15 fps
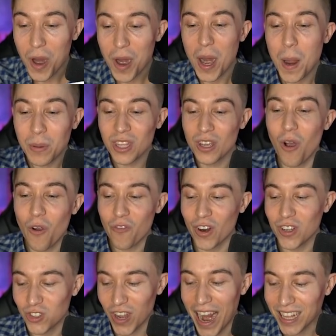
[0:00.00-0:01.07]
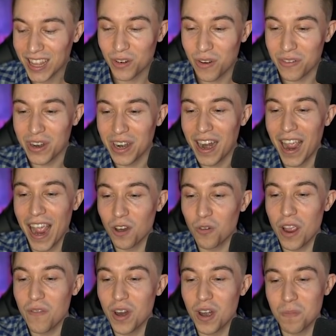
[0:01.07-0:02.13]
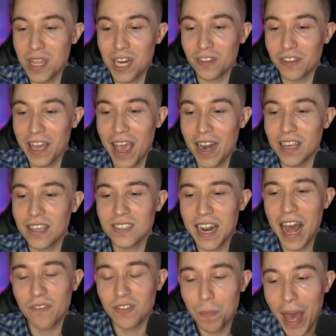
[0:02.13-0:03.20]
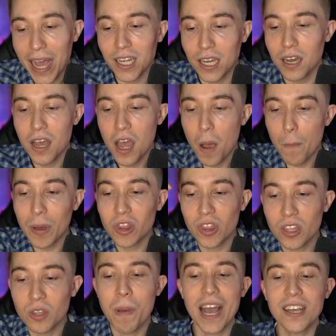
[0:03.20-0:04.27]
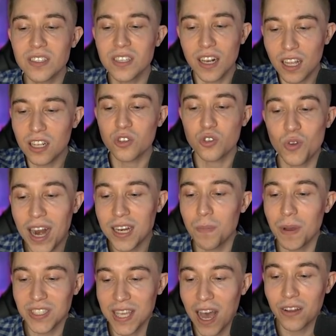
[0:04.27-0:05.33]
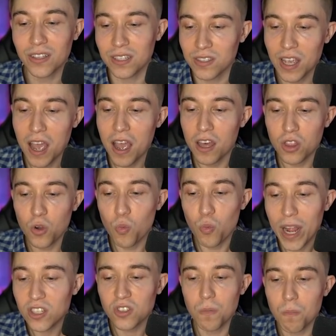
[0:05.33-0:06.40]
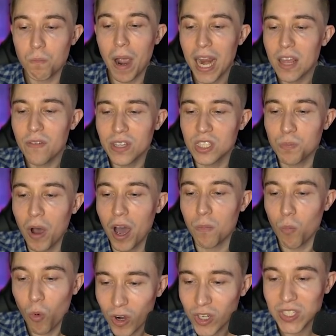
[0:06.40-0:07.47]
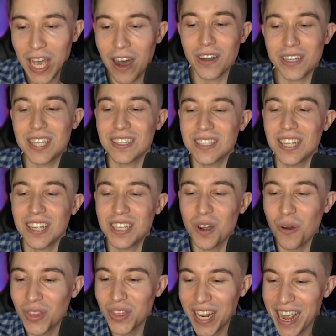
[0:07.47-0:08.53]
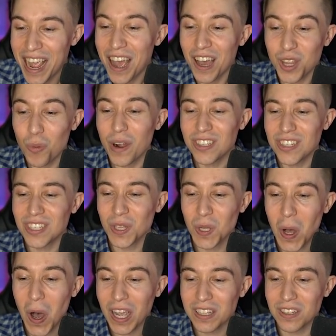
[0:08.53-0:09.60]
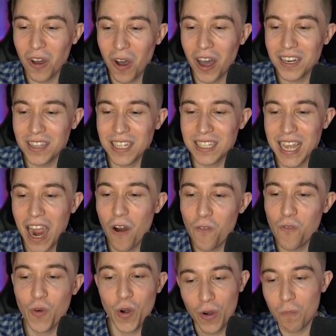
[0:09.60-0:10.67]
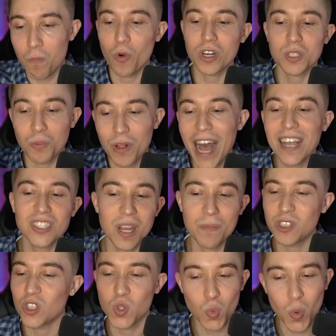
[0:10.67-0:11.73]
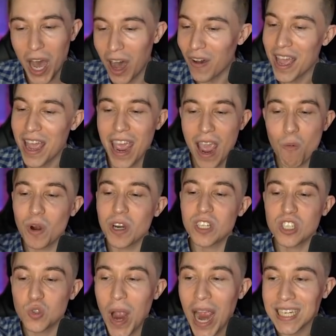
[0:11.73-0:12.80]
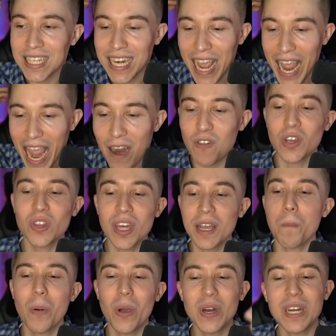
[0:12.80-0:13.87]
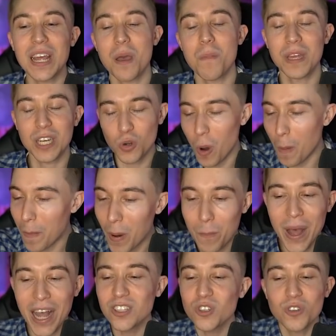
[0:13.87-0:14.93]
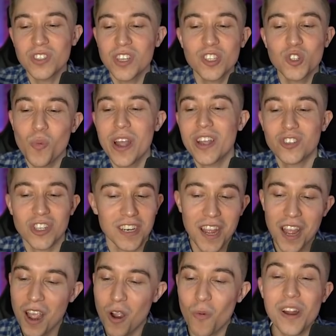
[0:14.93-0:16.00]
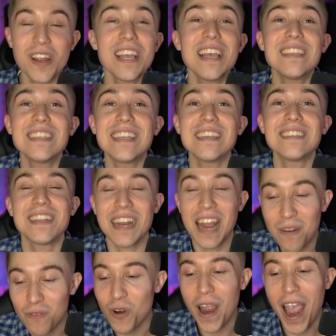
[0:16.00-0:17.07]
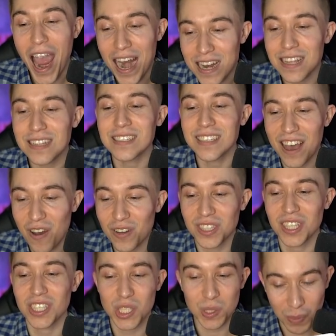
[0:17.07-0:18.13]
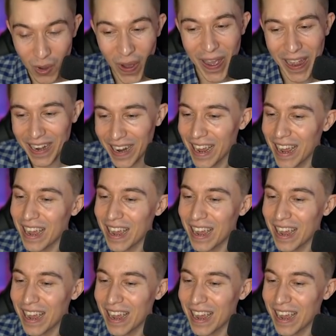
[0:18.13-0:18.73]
We're able to go in for a giant at the river and graveyard immediately, and he's going to have to Pekka, but the Pekka's going to get distracted by skeletons. The witch might even spawn more skeletons to deal with it. The witch is locked onto the tower for more splash damage as well, and we're distracting everything, putting him into a perpetual situation where he sees never-ending skeletons spawn.